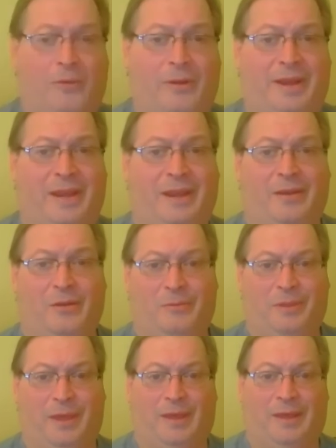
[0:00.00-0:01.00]
um,
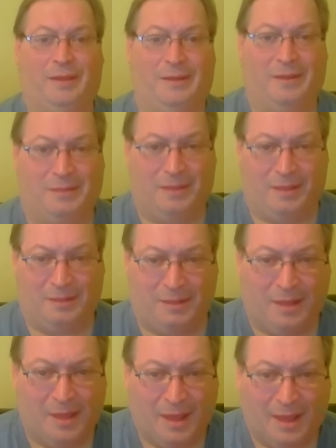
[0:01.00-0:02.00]

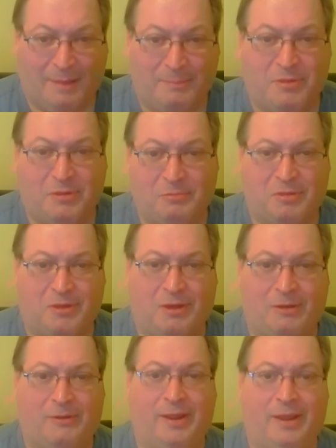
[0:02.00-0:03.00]
yeah. I'm so yeah.
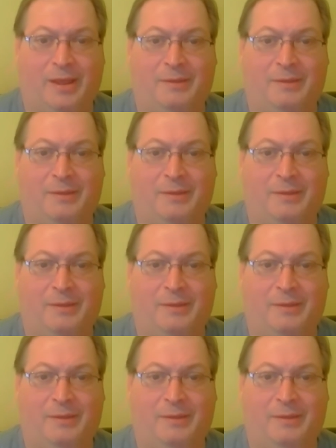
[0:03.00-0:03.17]
sorry.